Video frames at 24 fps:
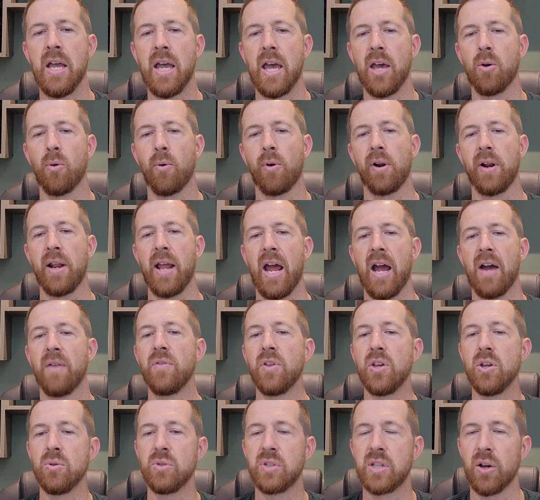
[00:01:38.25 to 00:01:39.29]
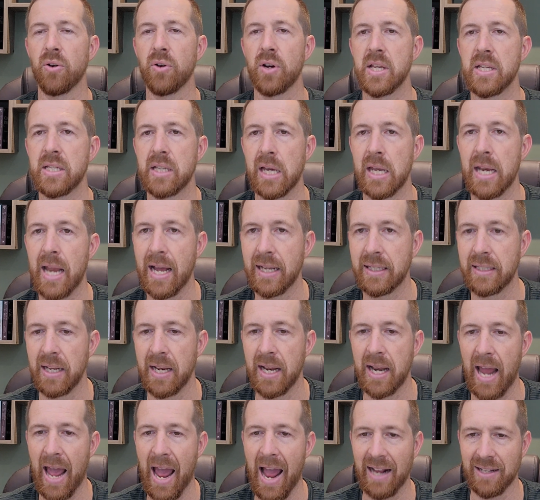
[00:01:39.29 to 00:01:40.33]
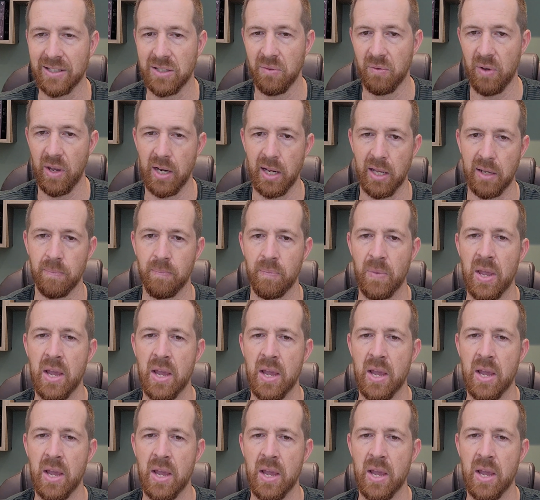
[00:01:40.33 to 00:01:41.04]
in order to have the utilities connected and activated.